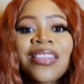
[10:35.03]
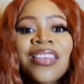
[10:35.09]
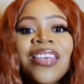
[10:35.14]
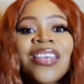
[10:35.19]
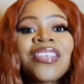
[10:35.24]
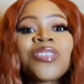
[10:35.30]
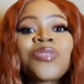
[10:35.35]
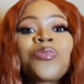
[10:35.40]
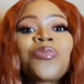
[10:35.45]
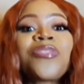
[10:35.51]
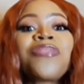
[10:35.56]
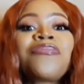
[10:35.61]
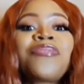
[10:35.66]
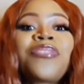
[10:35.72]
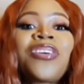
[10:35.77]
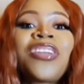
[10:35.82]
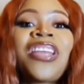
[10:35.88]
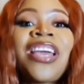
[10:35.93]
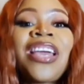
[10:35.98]
This
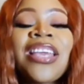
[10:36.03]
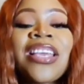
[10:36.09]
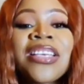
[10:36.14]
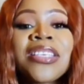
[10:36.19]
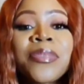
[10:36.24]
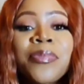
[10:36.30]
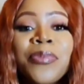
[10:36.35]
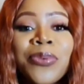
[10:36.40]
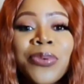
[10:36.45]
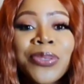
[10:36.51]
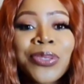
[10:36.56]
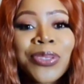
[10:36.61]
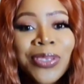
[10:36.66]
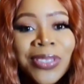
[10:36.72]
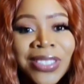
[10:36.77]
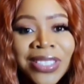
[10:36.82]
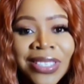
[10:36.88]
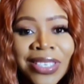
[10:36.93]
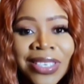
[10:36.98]
will further
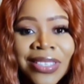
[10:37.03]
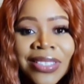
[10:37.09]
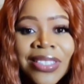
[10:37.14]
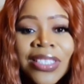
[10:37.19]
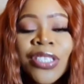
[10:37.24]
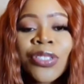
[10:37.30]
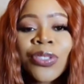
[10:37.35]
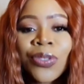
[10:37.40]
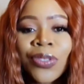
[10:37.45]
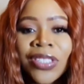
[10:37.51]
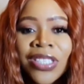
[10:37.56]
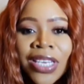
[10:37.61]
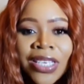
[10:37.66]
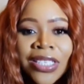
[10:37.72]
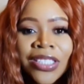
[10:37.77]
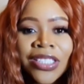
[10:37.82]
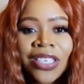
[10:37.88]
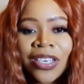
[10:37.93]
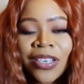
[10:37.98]
expose your teeth to
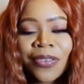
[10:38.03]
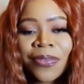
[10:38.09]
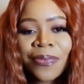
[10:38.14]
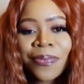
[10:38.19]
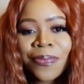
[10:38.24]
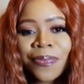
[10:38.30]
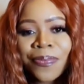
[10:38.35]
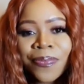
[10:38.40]
danger.